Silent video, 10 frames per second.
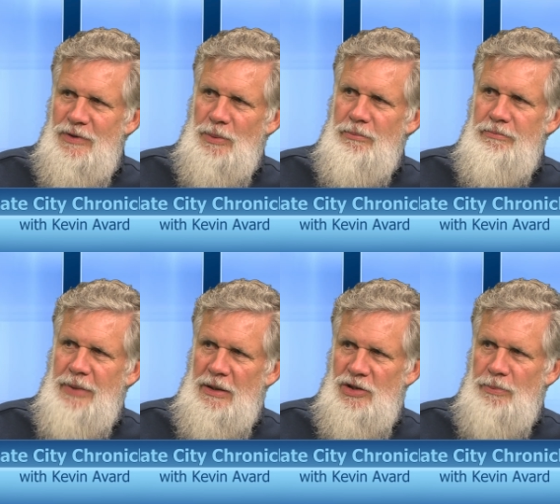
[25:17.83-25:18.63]
some
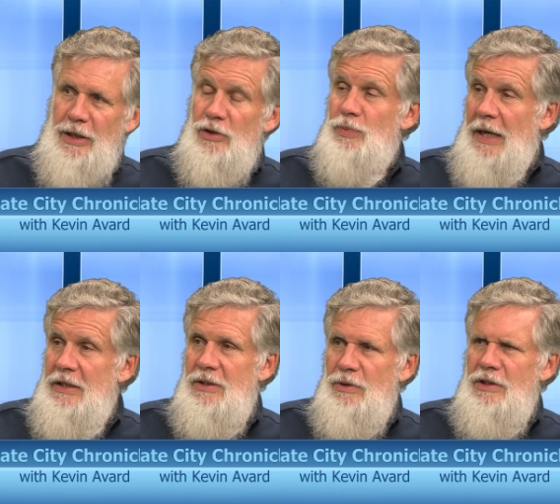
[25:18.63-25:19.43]
bigger
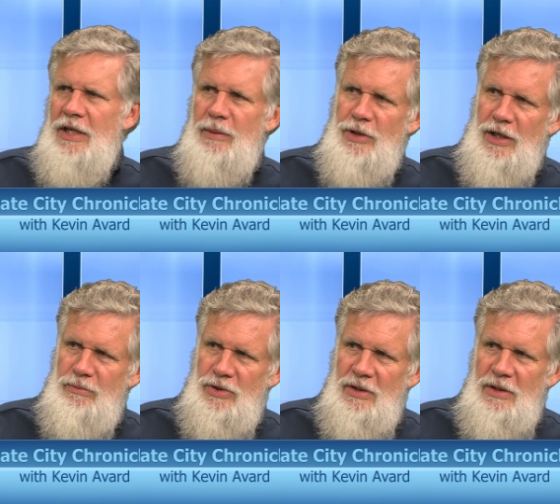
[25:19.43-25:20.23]
space when the time comes.